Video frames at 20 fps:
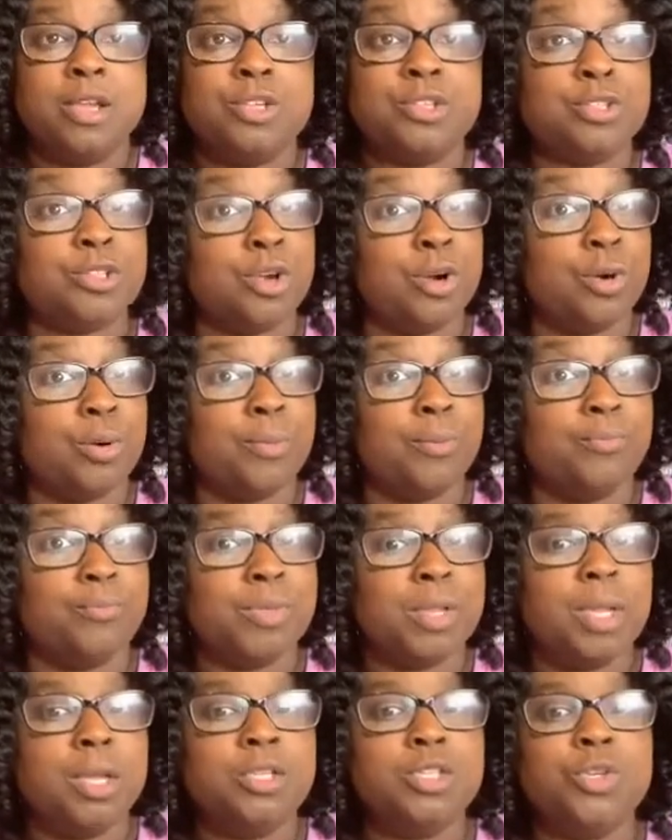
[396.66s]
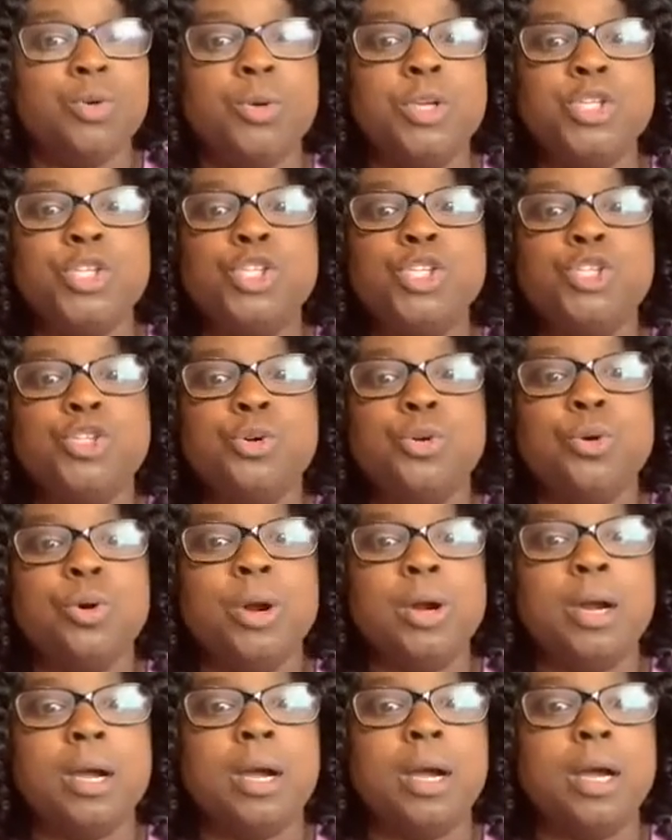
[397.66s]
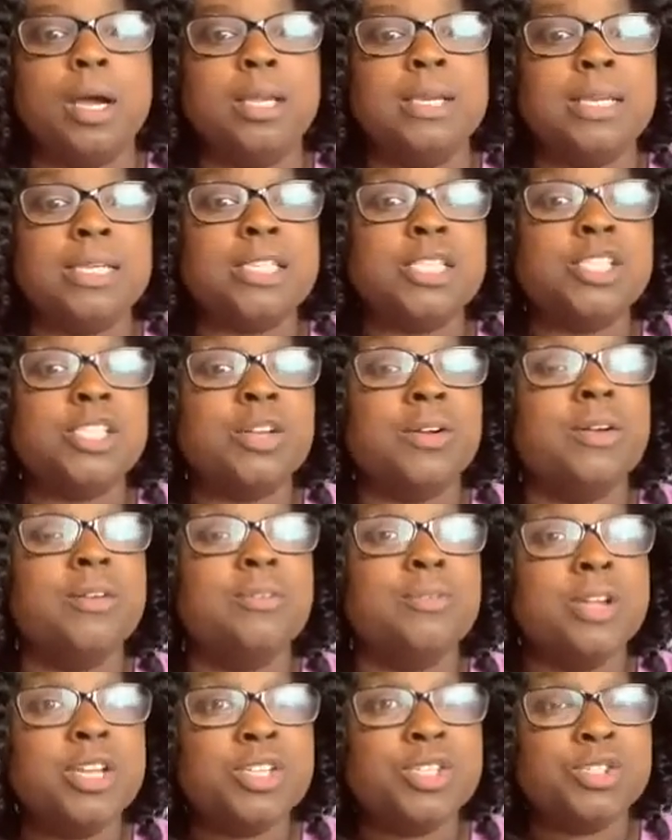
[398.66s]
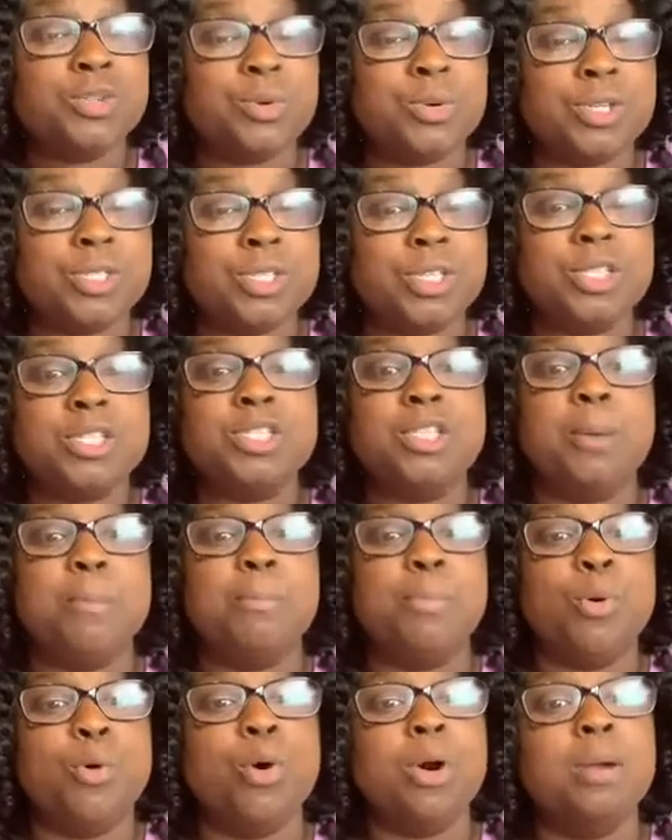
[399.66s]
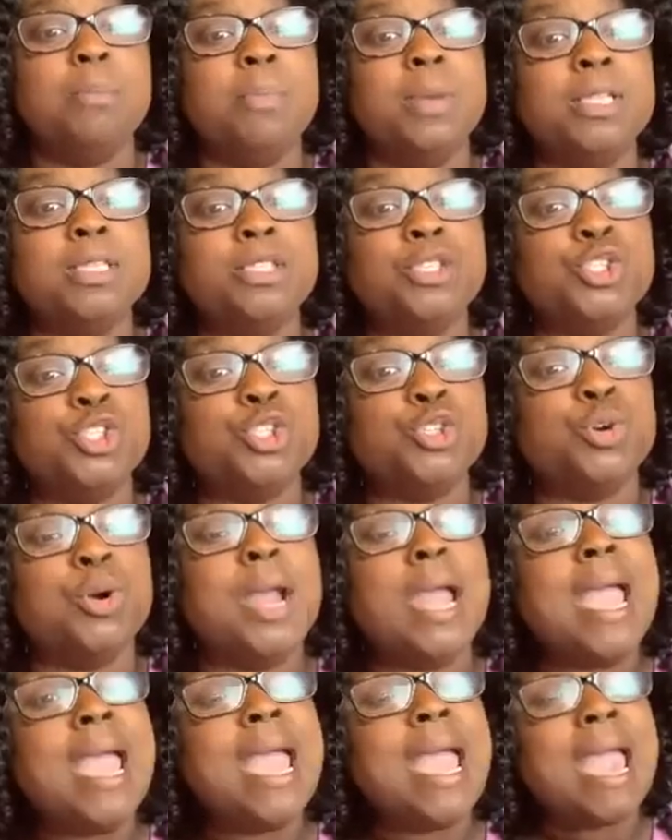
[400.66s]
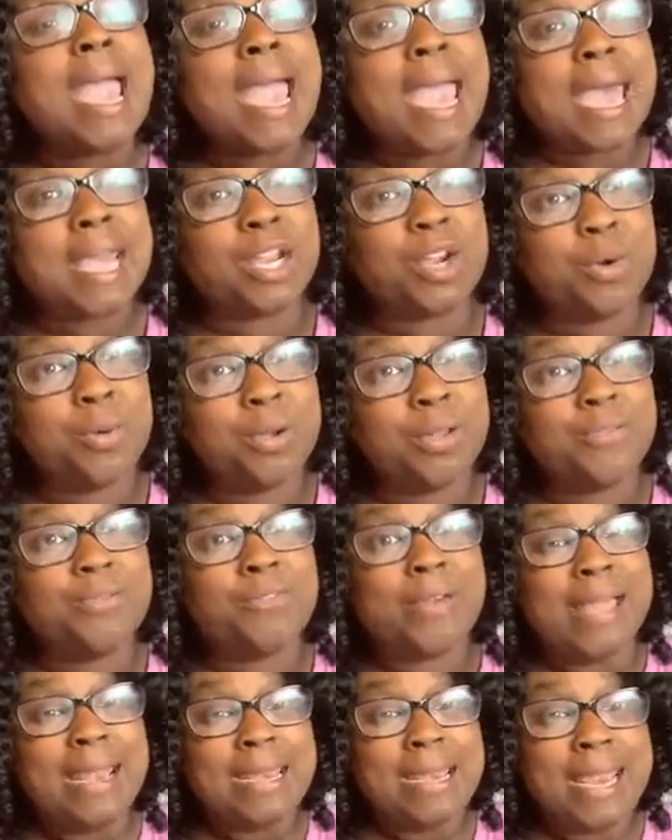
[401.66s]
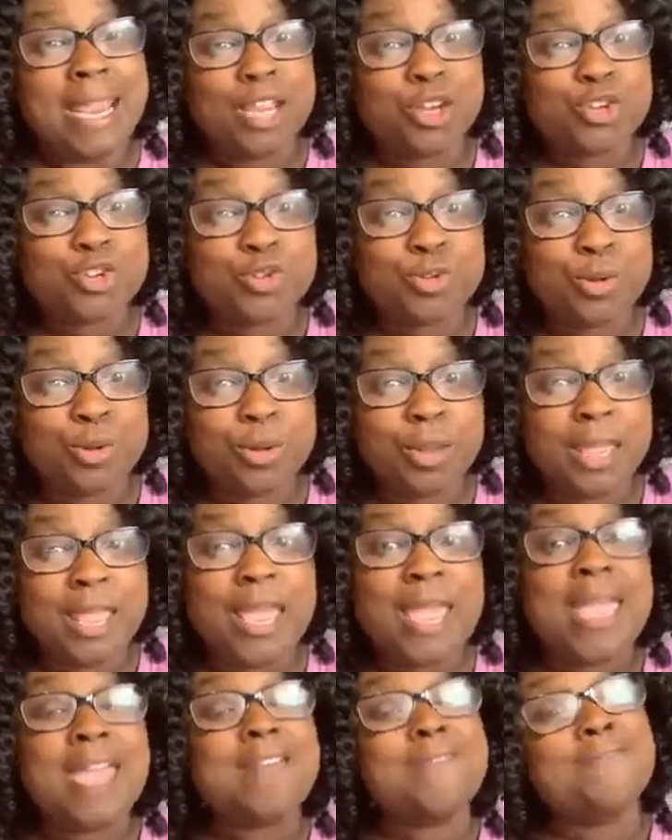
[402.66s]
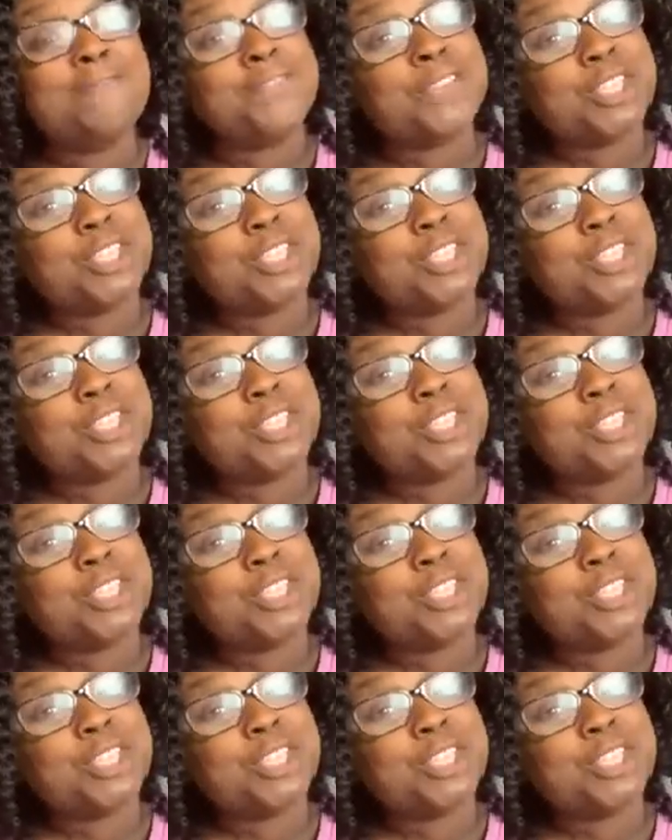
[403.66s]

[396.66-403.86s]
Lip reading: So, to ensure necessary resources, the board must ensure adequate financial and